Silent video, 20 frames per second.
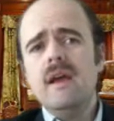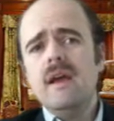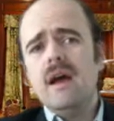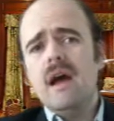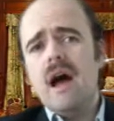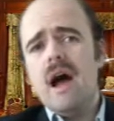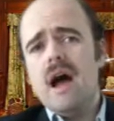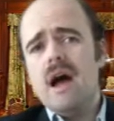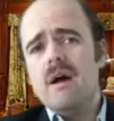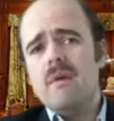
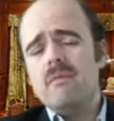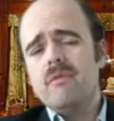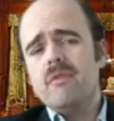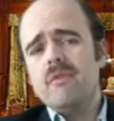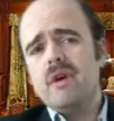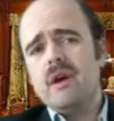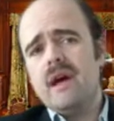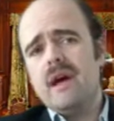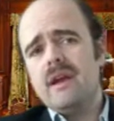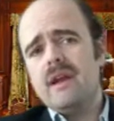
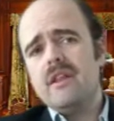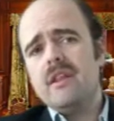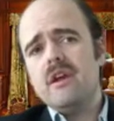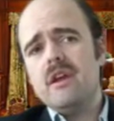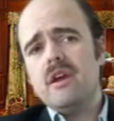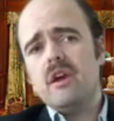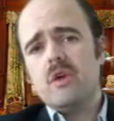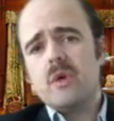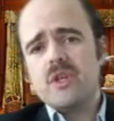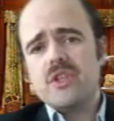
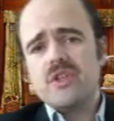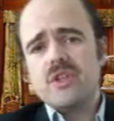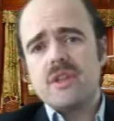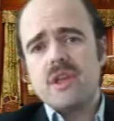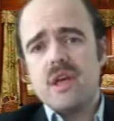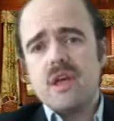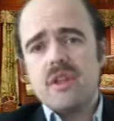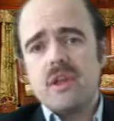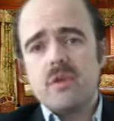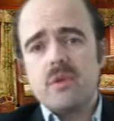Another question
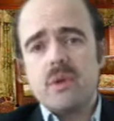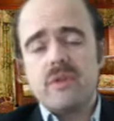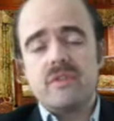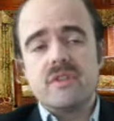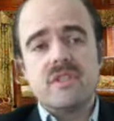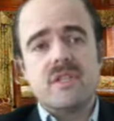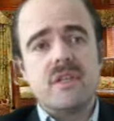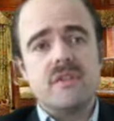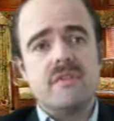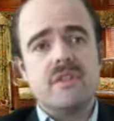that we
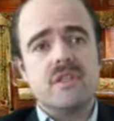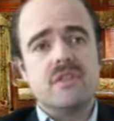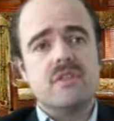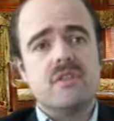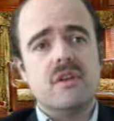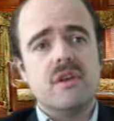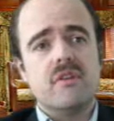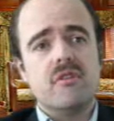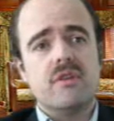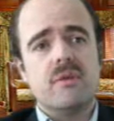received is,
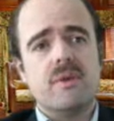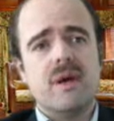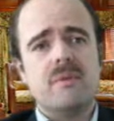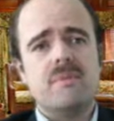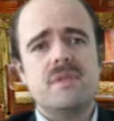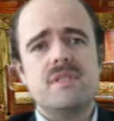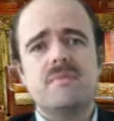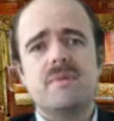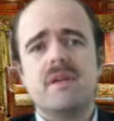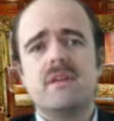from our
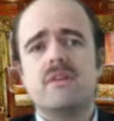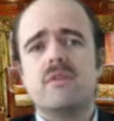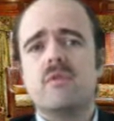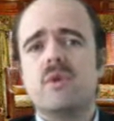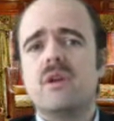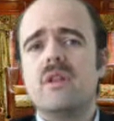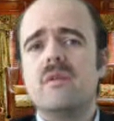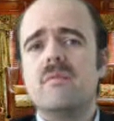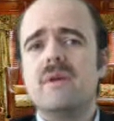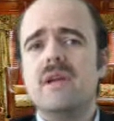perspective, what
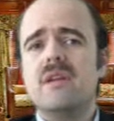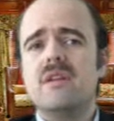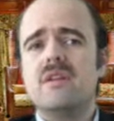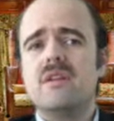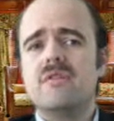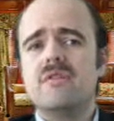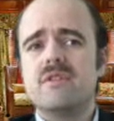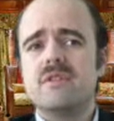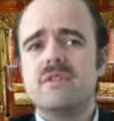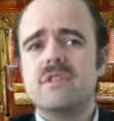are the main
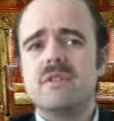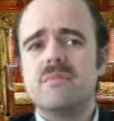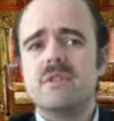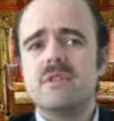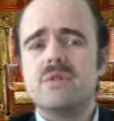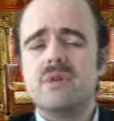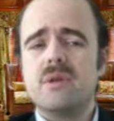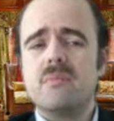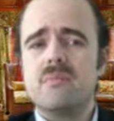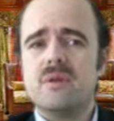differences
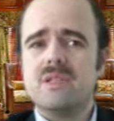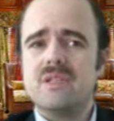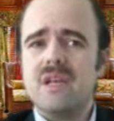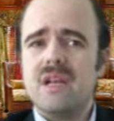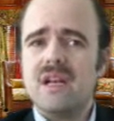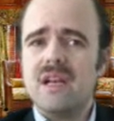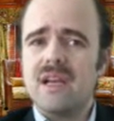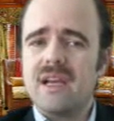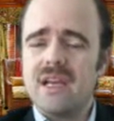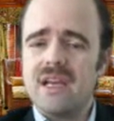between
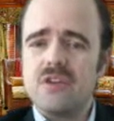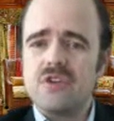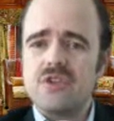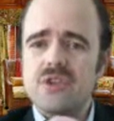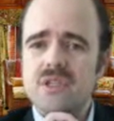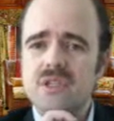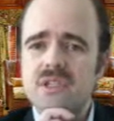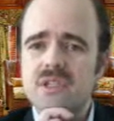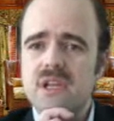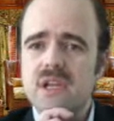particular
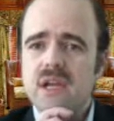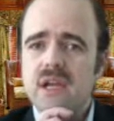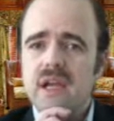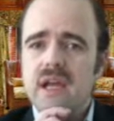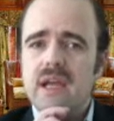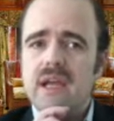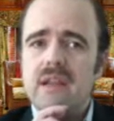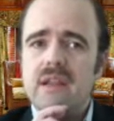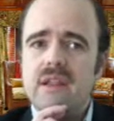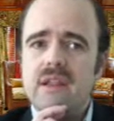countries
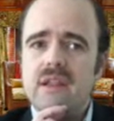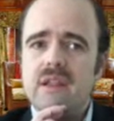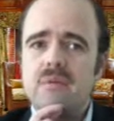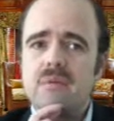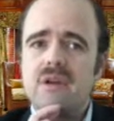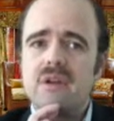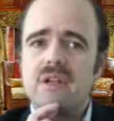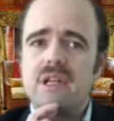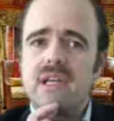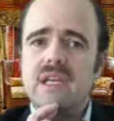in the
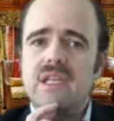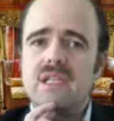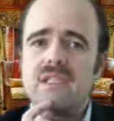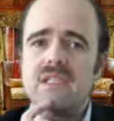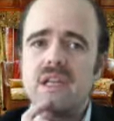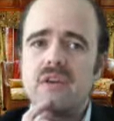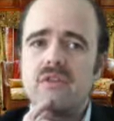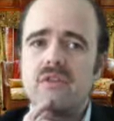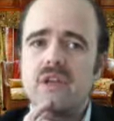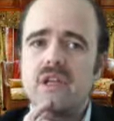Middle East
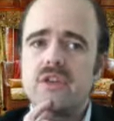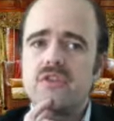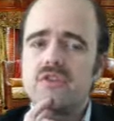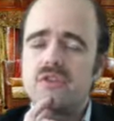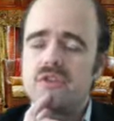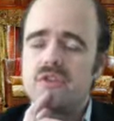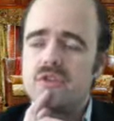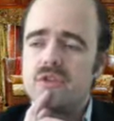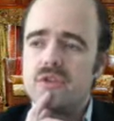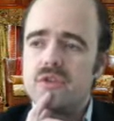in relation
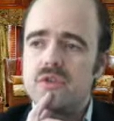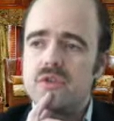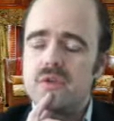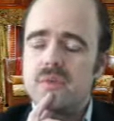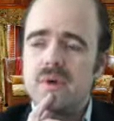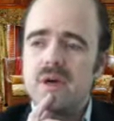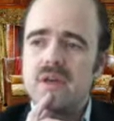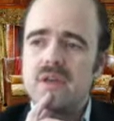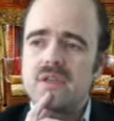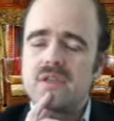to
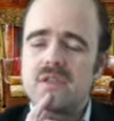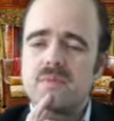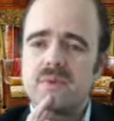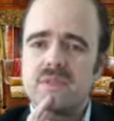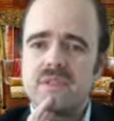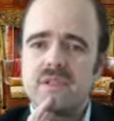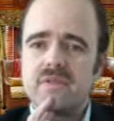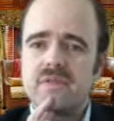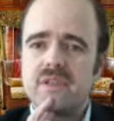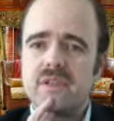market
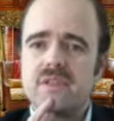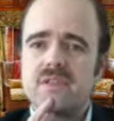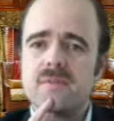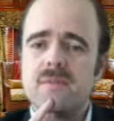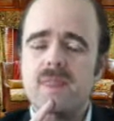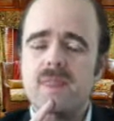specifics?